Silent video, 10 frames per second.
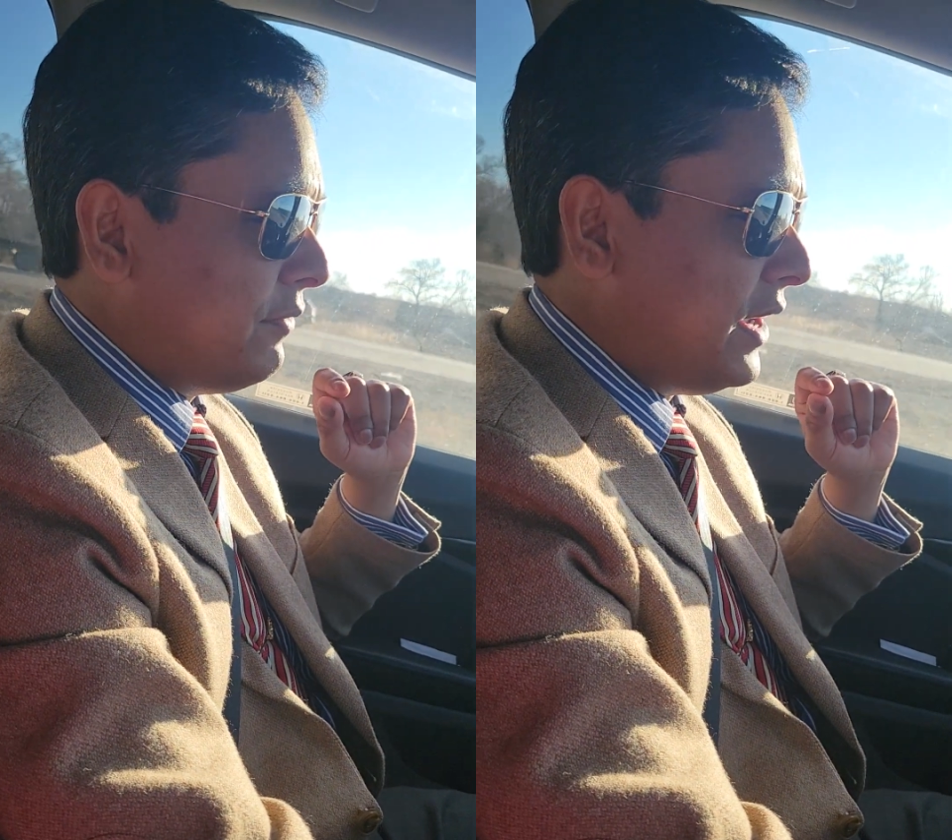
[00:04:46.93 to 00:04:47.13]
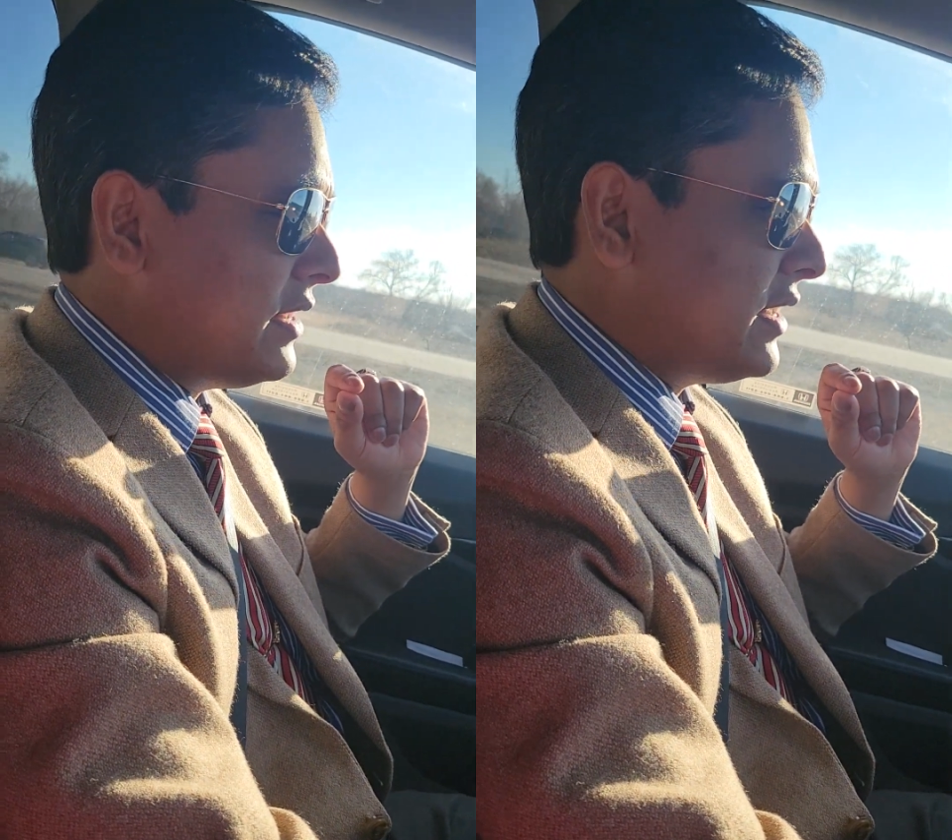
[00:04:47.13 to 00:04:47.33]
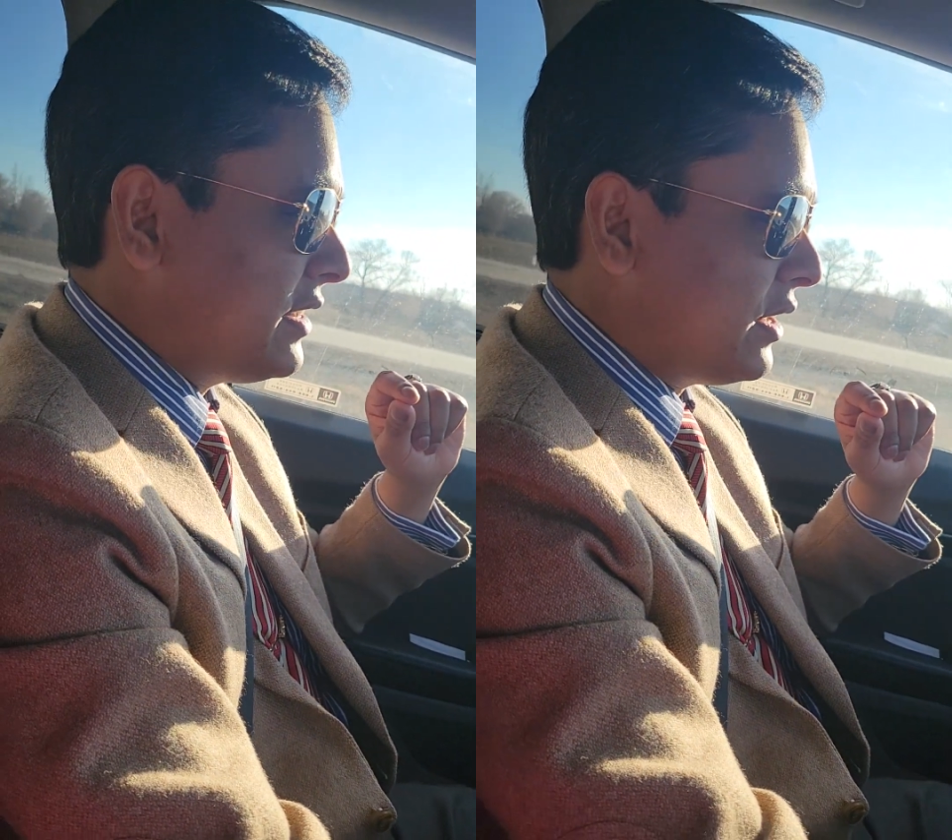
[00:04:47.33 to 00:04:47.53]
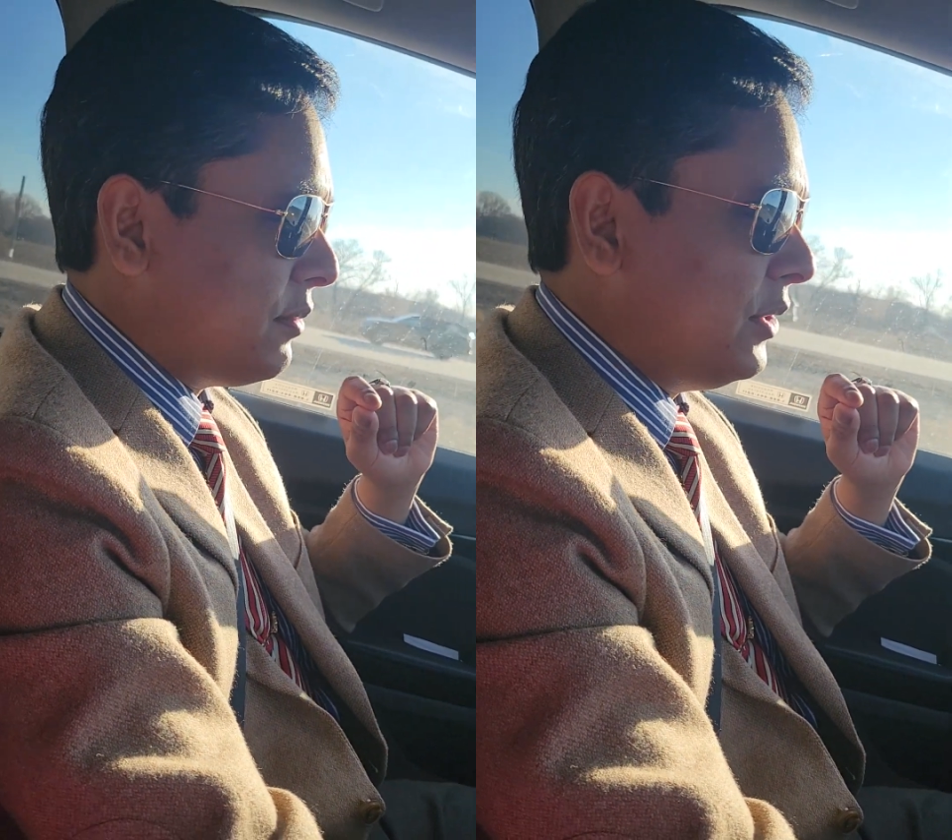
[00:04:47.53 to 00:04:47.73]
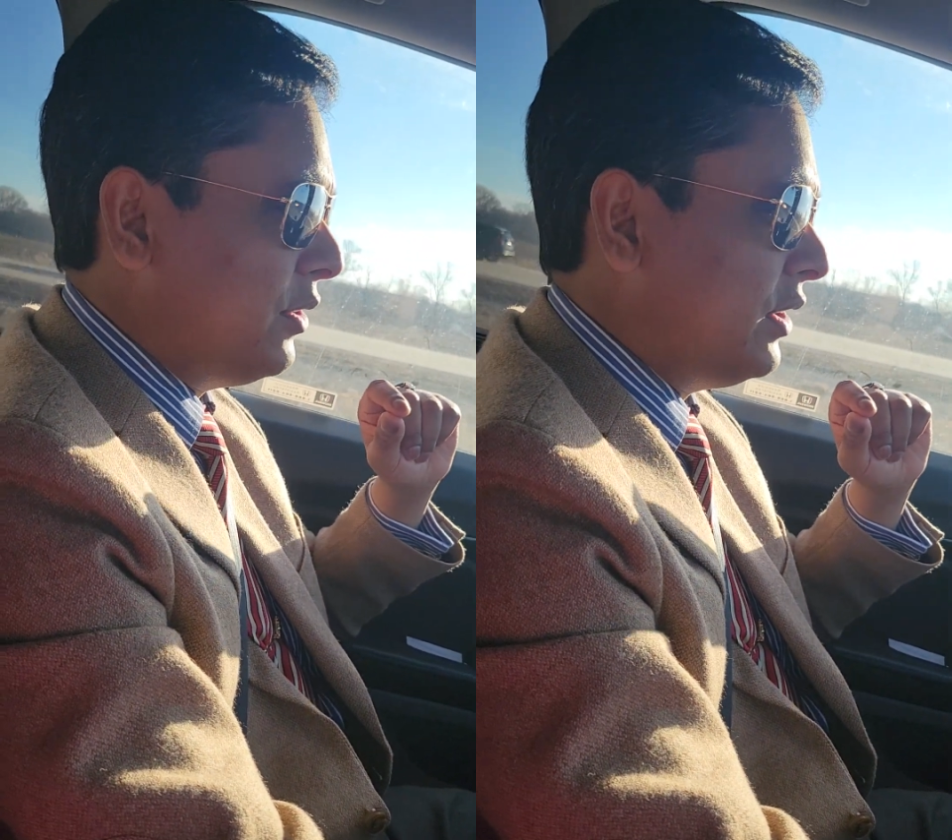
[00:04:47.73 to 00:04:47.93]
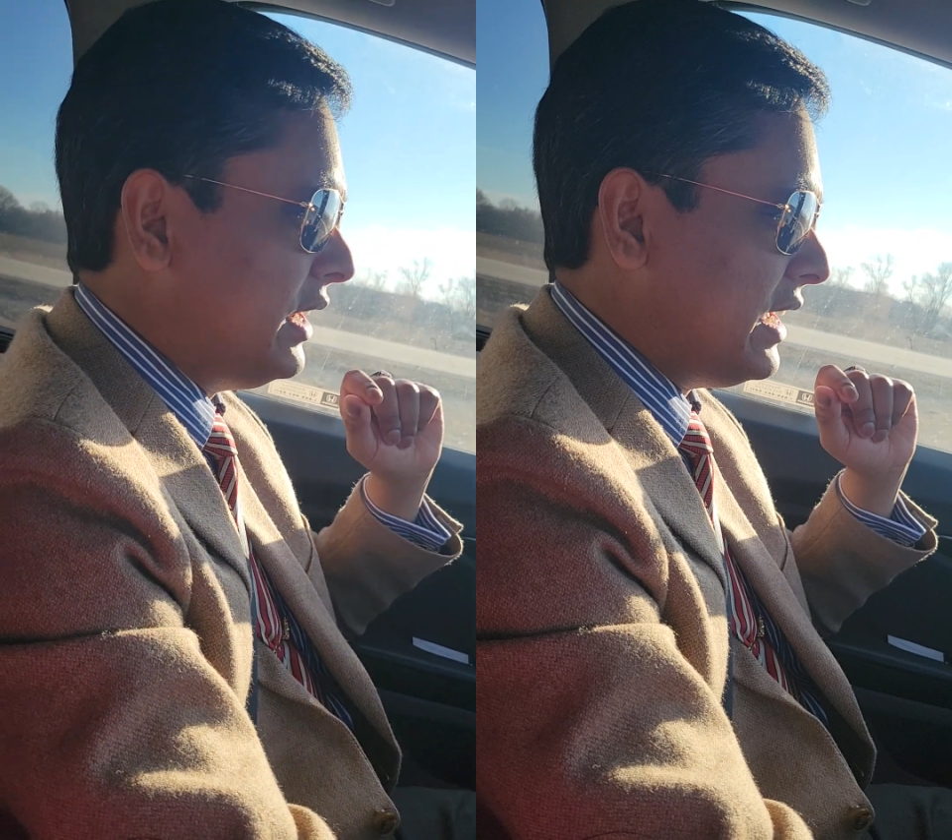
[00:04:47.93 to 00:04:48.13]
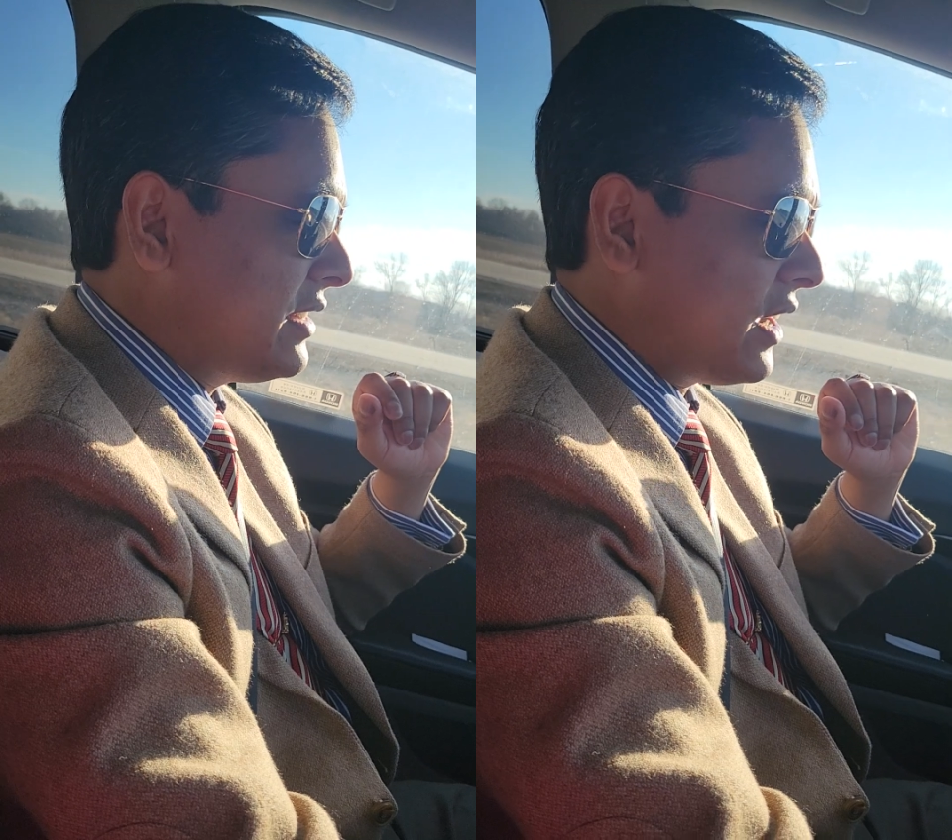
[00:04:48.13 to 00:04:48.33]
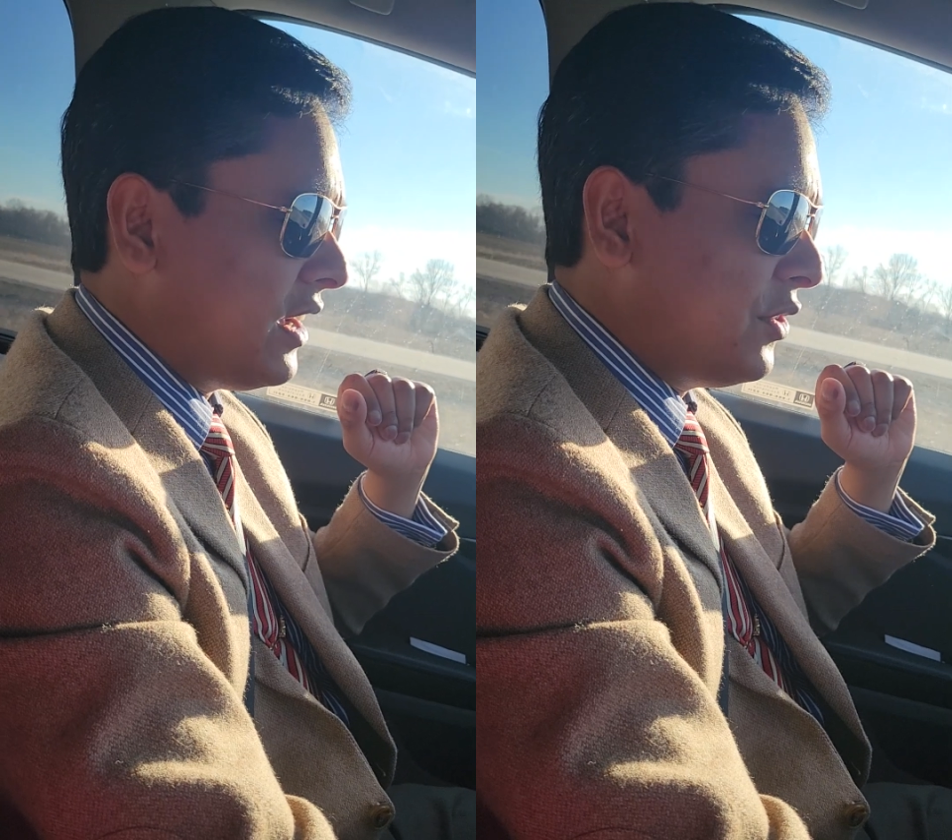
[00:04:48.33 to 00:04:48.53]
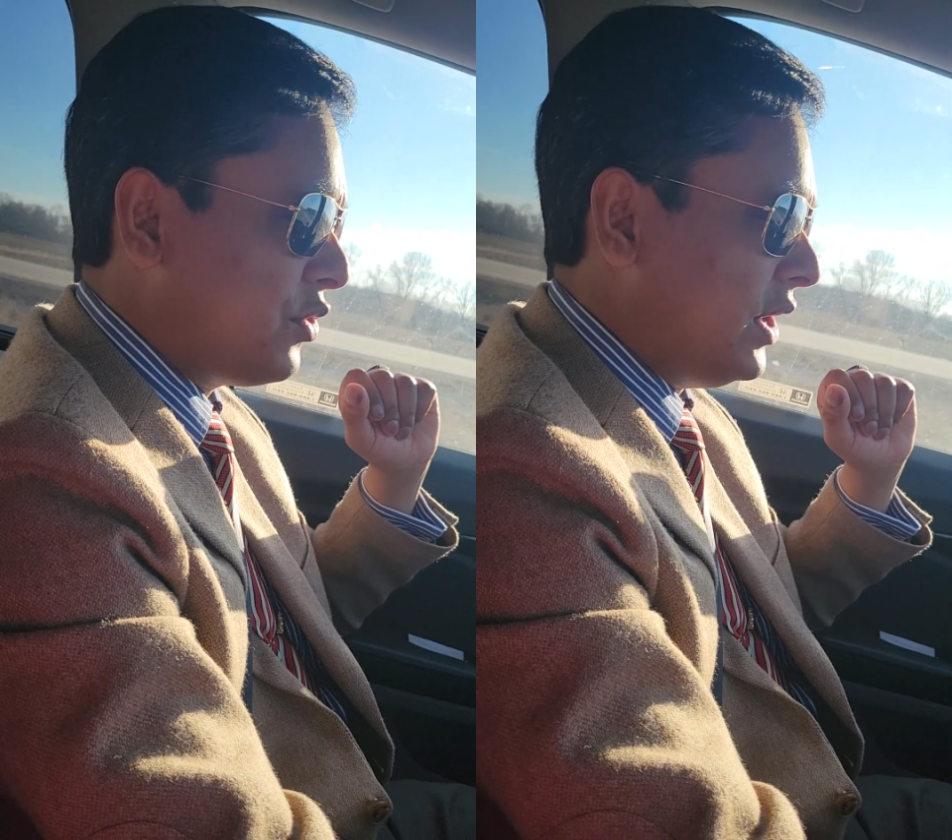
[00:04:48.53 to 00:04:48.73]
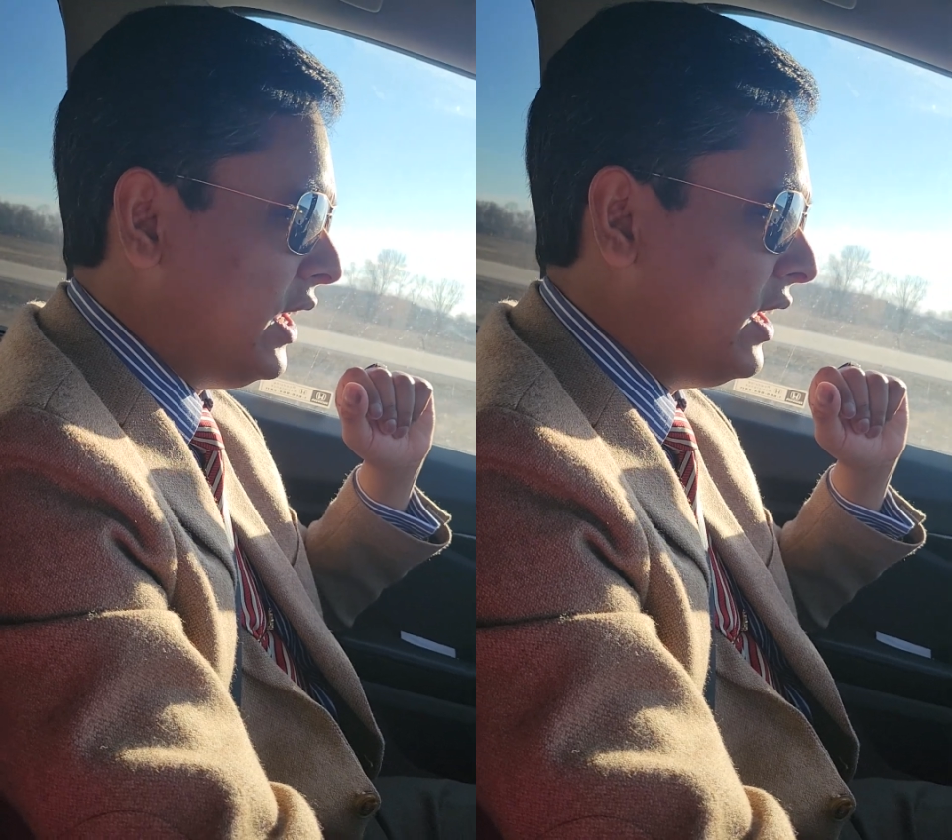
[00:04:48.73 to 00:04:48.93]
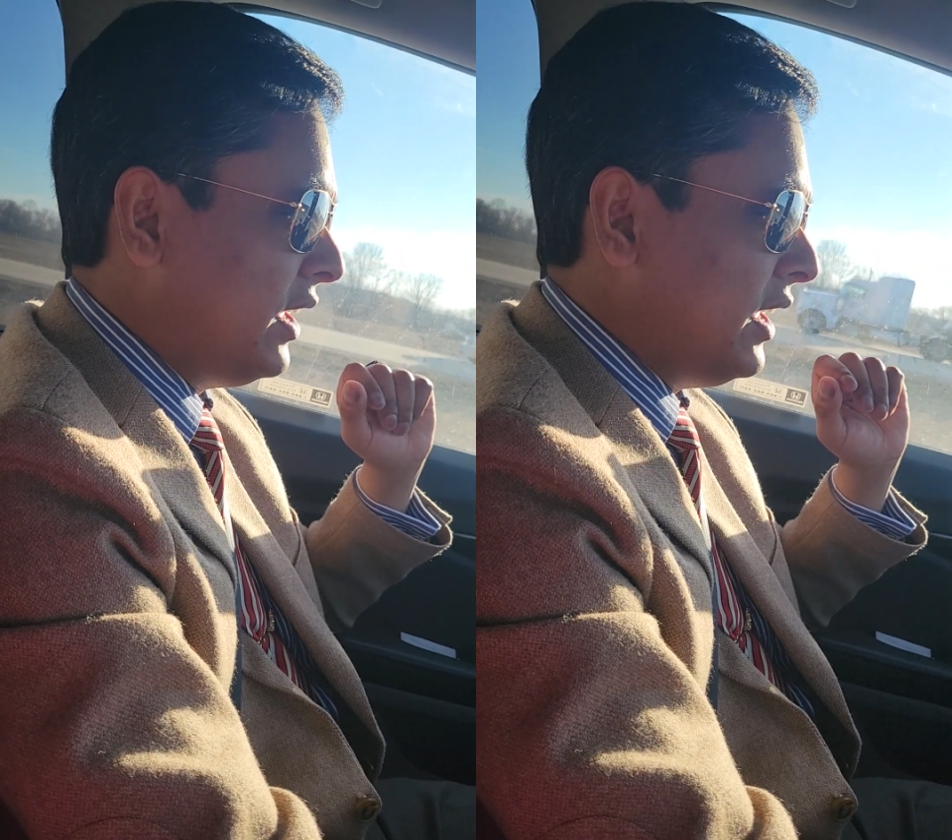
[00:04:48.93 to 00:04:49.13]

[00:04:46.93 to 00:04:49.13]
face as a community, as a country,